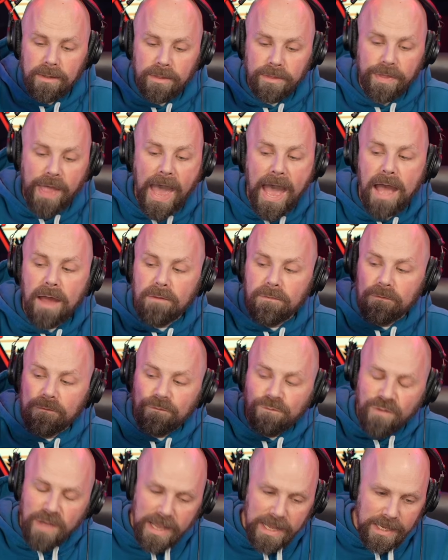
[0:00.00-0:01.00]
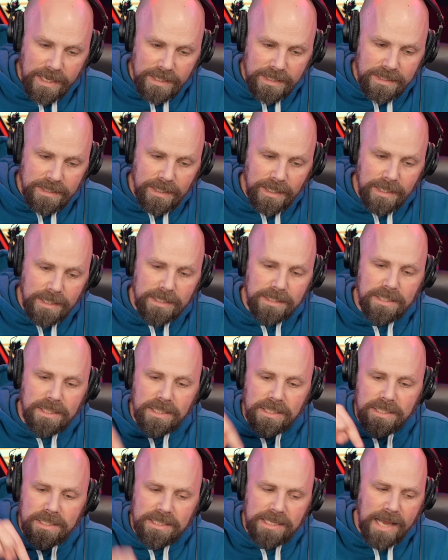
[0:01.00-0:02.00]
That face is the
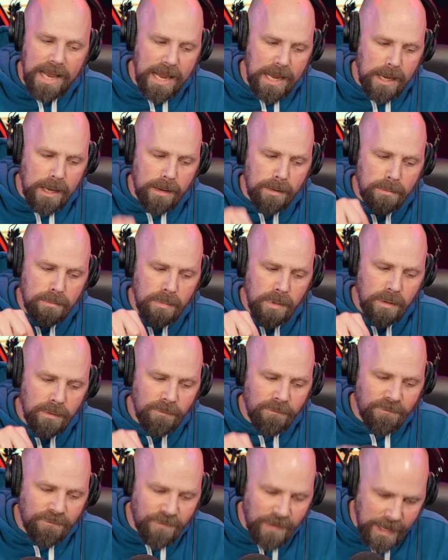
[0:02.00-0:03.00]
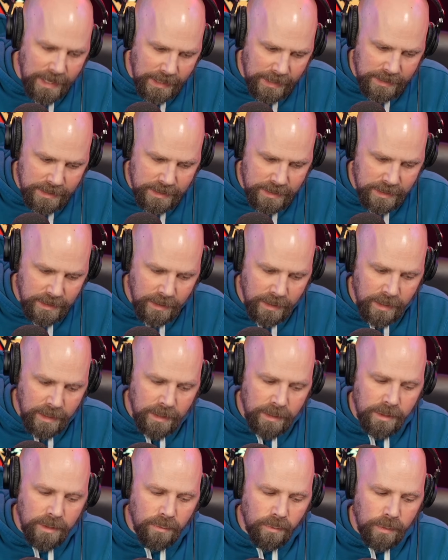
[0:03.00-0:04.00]
same face
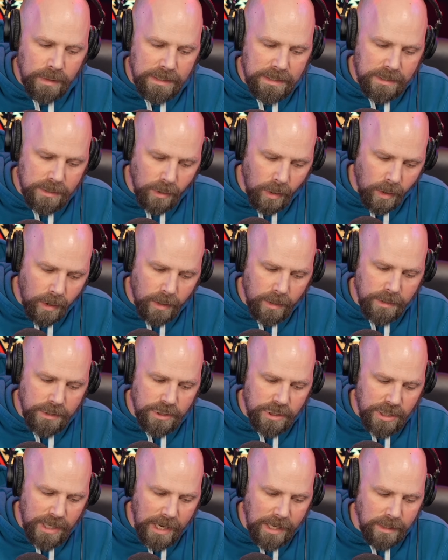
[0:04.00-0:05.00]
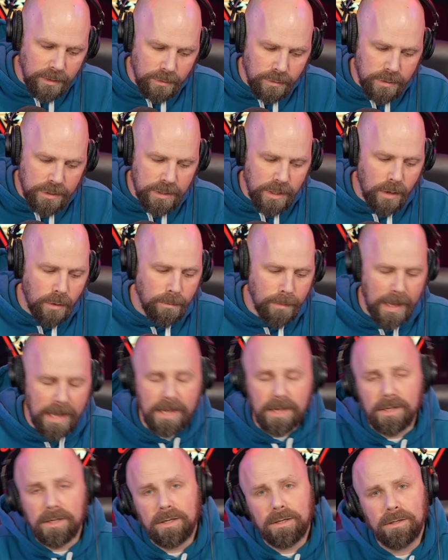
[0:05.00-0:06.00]
that we saw Jey Uso
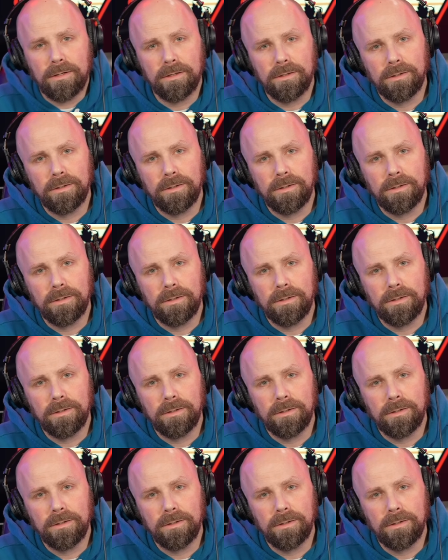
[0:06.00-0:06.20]
make